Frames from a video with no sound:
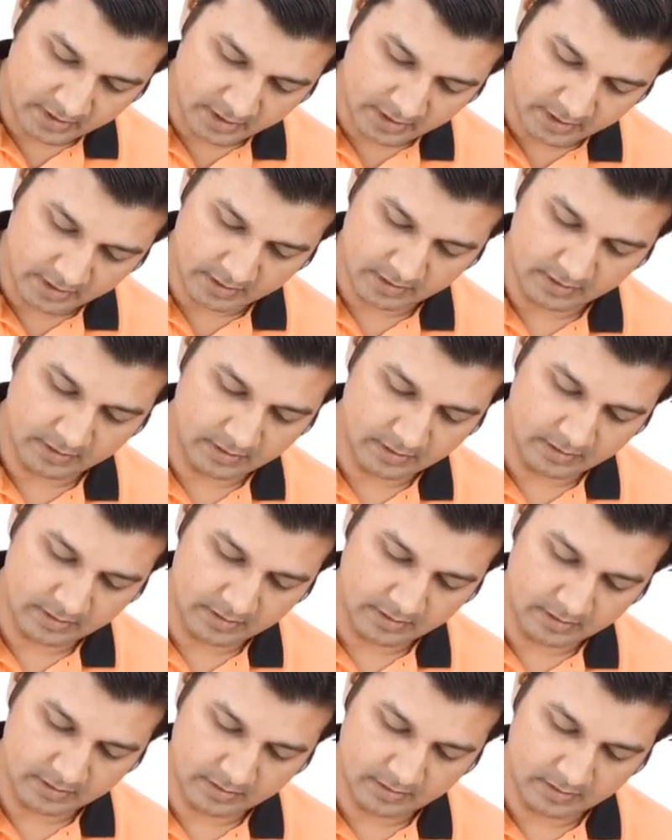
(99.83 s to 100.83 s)

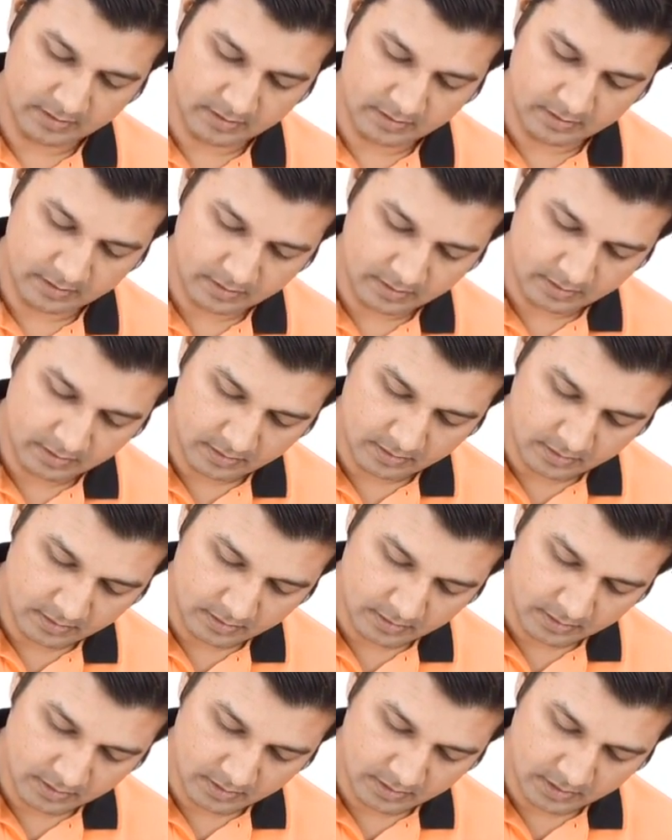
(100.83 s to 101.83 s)

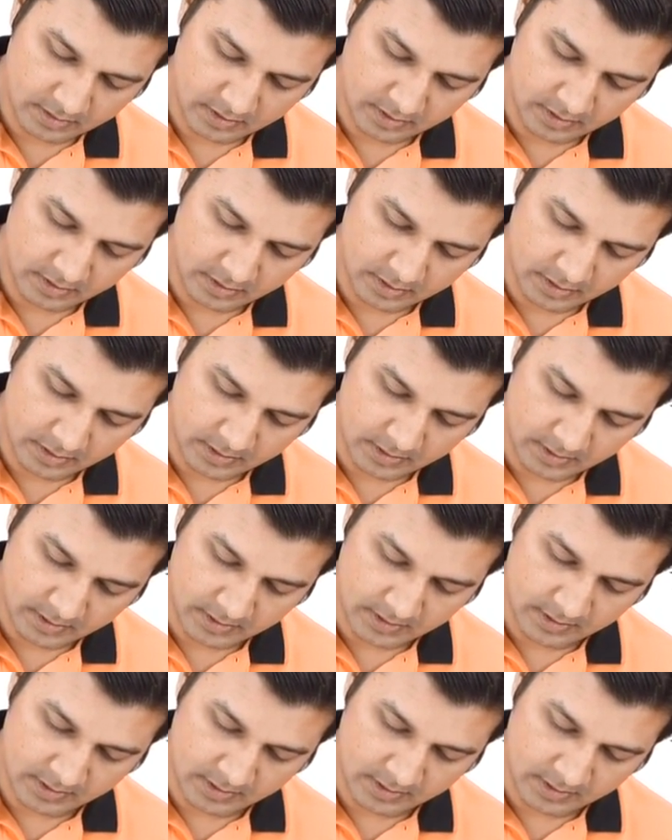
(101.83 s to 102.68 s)
Nobody speaks.